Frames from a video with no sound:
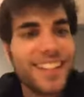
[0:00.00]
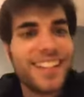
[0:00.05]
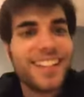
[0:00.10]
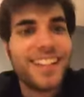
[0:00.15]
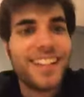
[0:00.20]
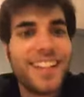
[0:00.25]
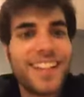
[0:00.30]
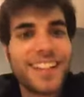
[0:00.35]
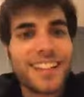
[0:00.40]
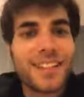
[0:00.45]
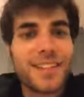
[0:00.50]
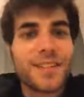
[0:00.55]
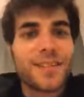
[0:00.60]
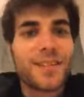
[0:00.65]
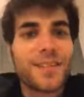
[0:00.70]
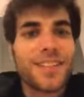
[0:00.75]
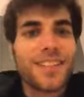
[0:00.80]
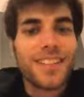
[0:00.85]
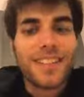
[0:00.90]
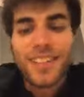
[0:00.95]
That's a
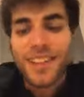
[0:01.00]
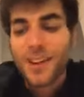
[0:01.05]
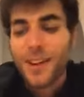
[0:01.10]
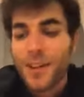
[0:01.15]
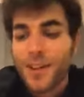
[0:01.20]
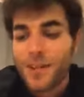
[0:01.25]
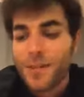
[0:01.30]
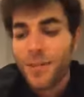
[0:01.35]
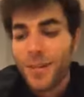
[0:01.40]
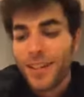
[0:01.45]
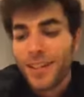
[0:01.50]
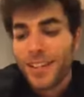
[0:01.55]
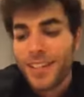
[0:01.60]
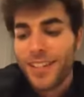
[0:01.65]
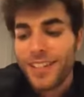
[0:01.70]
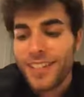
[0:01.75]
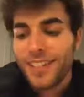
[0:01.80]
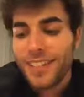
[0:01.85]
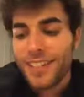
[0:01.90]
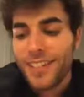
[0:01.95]
hard one.
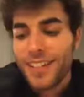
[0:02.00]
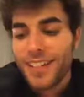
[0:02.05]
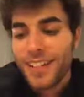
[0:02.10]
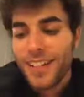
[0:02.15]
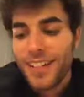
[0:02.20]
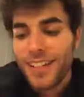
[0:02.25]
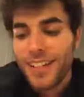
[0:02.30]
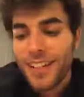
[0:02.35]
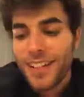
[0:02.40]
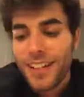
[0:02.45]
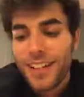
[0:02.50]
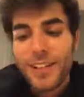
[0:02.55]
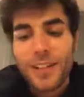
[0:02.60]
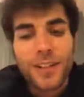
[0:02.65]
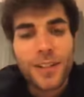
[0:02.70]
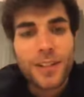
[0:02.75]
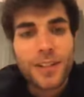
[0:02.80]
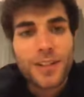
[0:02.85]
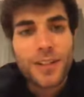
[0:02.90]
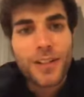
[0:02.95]
As long
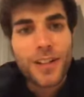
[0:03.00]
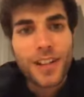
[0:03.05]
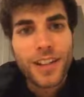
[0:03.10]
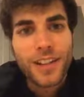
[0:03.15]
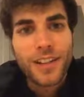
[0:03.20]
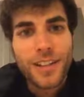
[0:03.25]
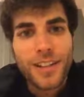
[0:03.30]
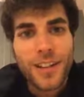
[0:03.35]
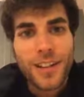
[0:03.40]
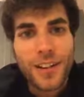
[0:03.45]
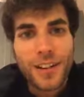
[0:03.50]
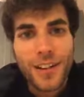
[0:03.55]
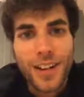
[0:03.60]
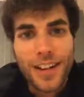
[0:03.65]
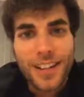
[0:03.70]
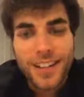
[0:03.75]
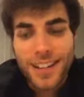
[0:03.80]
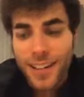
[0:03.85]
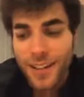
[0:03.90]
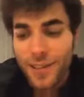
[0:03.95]
as you get good internet
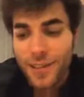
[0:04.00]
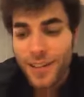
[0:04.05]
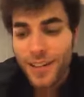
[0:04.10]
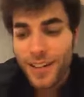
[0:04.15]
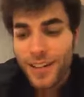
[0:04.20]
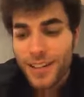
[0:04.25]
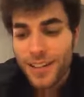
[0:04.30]
down there.